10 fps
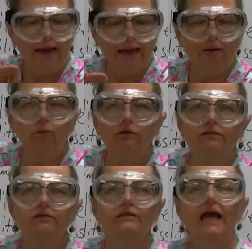It will
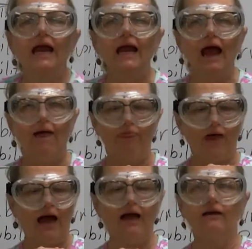stay at
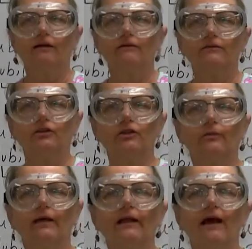that
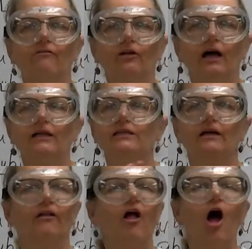degree level
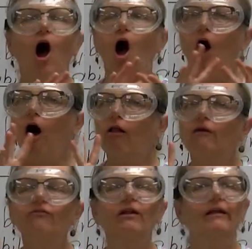until all
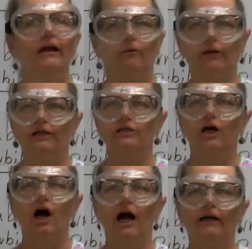of the liquid is
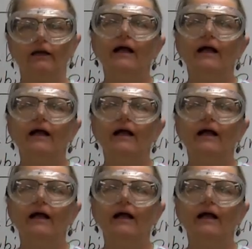gone.